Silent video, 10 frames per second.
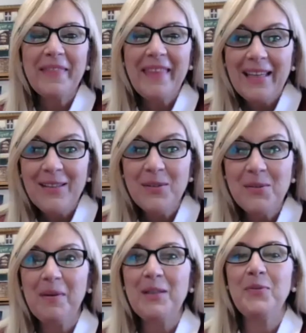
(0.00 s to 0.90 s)
thank you so
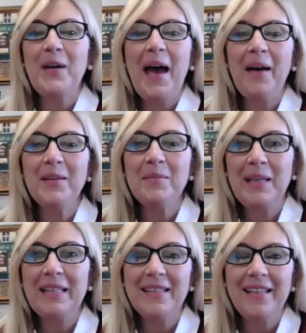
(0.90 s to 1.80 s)
much for having
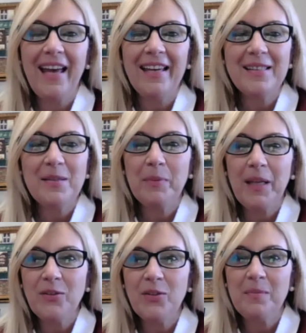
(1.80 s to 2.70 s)
me today. It's a
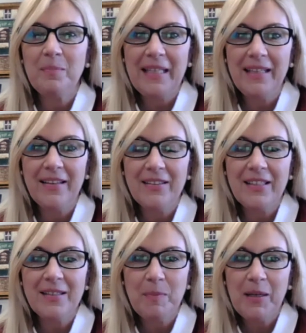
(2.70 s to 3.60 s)
pleasure to be here
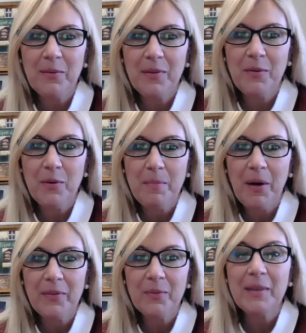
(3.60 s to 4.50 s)
to speak with you
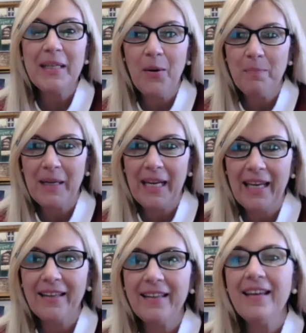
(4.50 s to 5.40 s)
about the reopening.